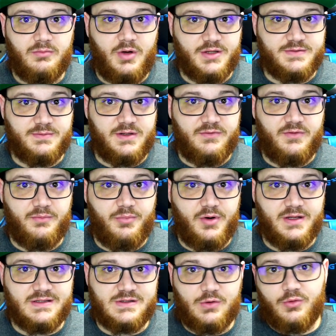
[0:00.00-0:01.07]
multiple different
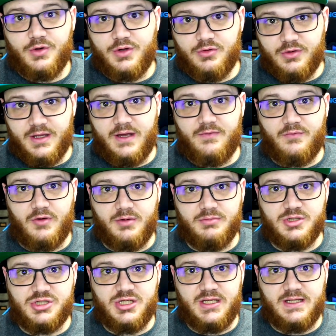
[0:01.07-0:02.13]
prints or you only have
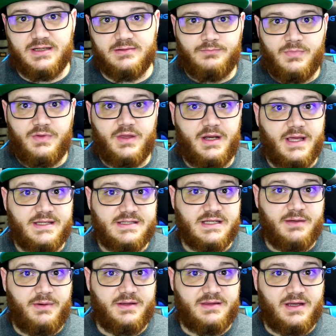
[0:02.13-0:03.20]
one machine. The nice
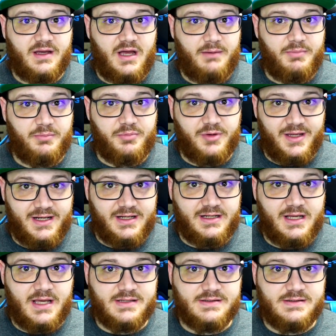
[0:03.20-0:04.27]
thing about the copper plated
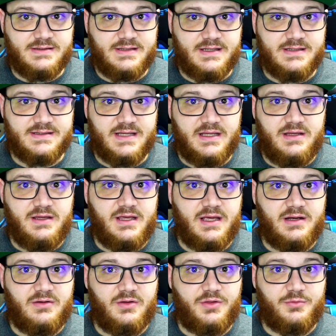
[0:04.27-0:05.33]
nozzles is that you
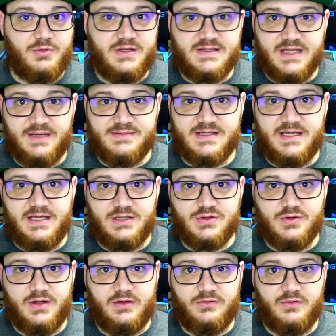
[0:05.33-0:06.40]
get three times the heat
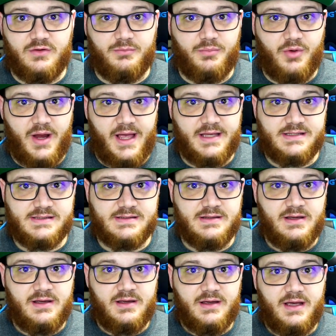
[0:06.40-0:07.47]
transfer of brass
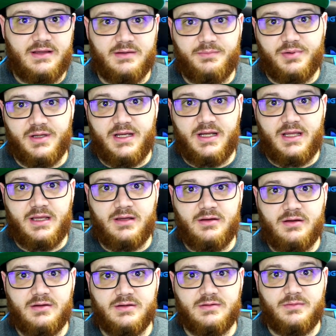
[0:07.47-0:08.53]
and the
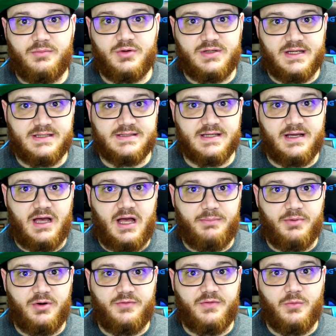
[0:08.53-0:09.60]
plating protects the
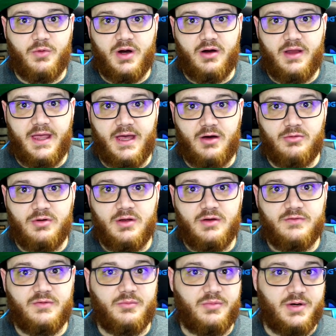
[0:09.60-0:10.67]
copper from wearing out
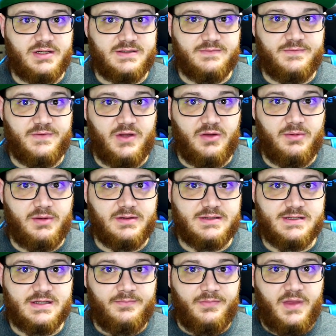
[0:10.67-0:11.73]
from abrasive
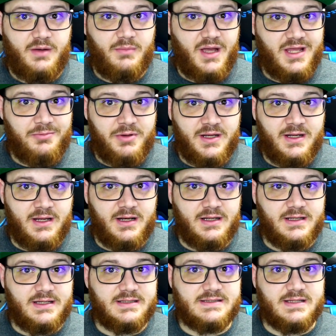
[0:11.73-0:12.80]
filaments. In my opinion,
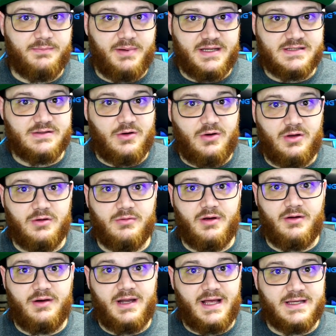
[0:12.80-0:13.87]
it's the best all
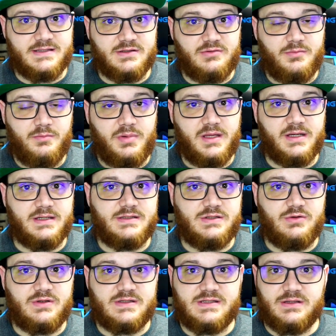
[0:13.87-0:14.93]
around nozzle because
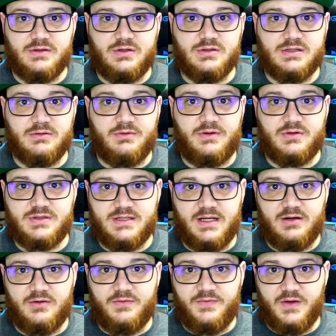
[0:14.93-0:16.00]
you can still use it with your
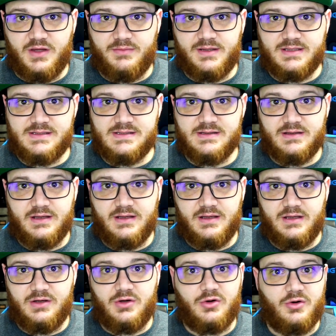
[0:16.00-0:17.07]
standard filaments
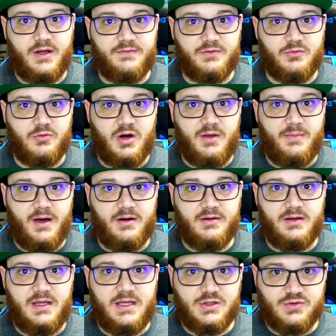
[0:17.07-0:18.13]
and you don't have to worry
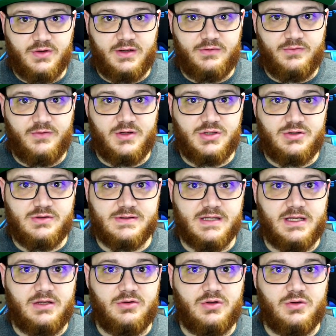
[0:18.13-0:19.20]
about heat transfer issues
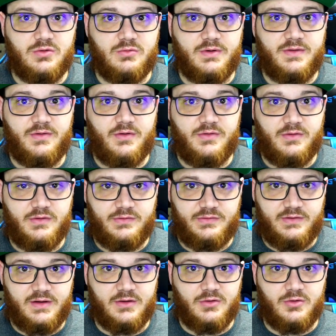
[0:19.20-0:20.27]
like you do with
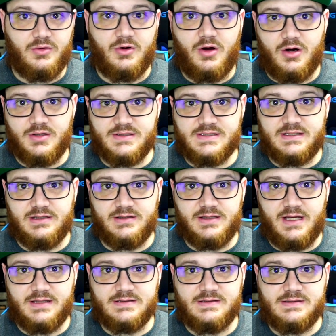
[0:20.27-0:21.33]
steel or hardened steel
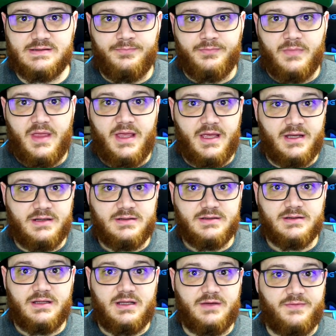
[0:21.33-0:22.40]
nozzles. And
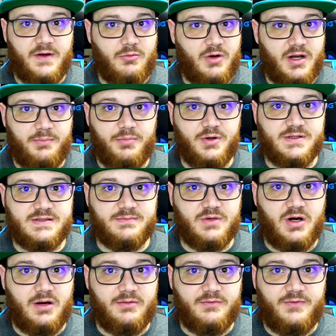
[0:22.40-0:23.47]
if I want to print some
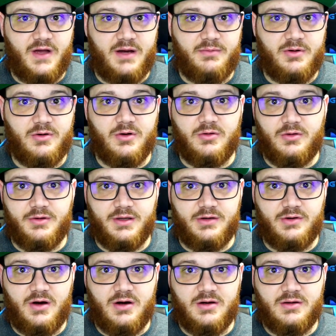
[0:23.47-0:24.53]
carbon fiber or glow in the
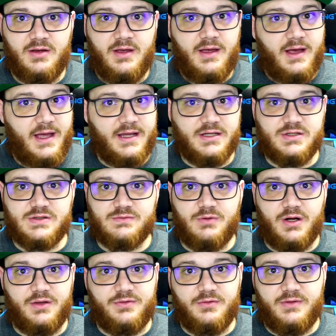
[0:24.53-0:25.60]
dark, I can just
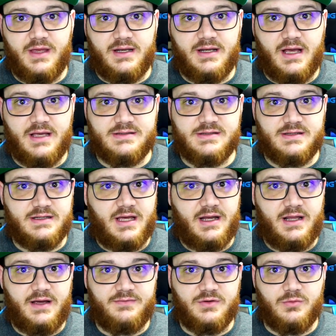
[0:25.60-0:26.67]
run it through that nozzle and
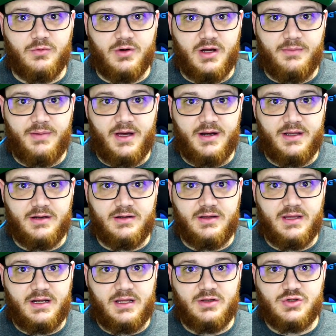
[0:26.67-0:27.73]
not have to worry about
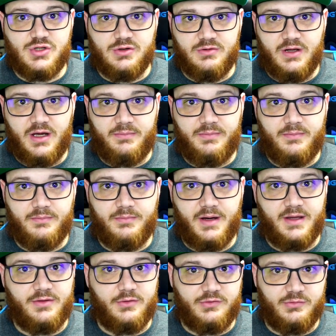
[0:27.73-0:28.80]
it getting chewed up
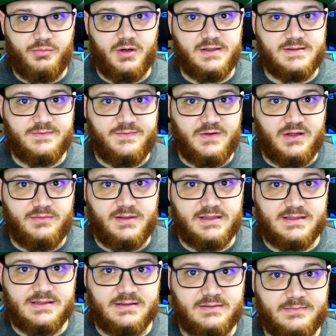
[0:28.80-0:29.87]
by those abrasive
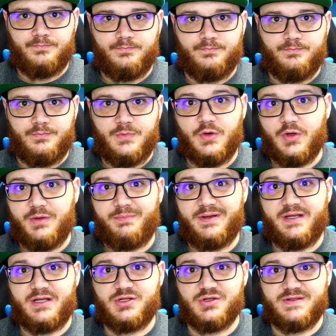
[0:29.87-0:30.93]
filaments. The only
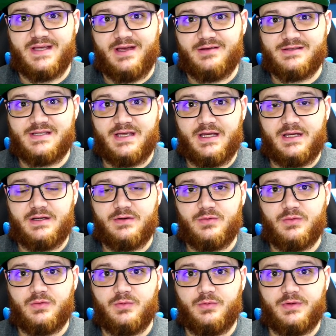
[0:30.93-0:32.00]
potential downside
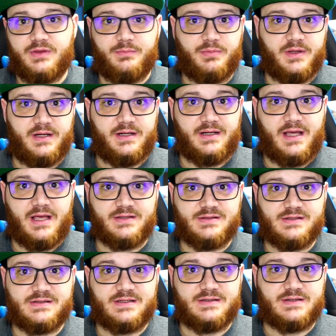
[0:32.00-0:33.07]
with the plated
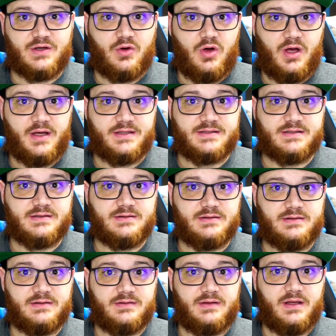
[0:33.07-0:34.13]
nozzles is the cost.
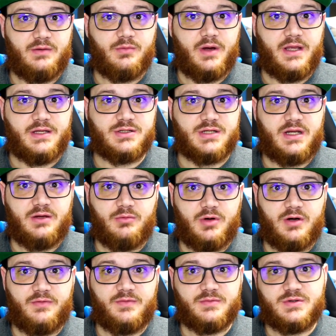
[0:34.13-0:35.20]
They range
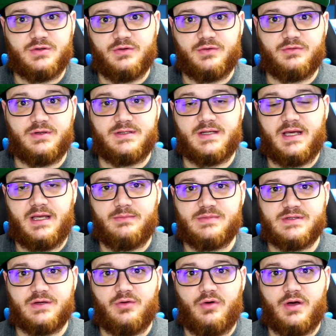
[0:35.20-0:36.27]
anywhere from two to three
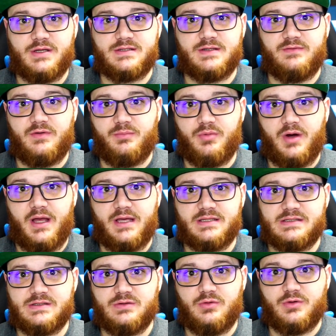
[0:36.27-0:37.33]
times the cost of a
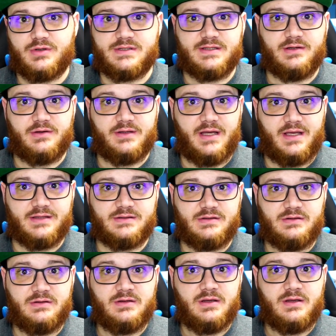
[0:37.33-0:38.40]
brass or steel nozzle.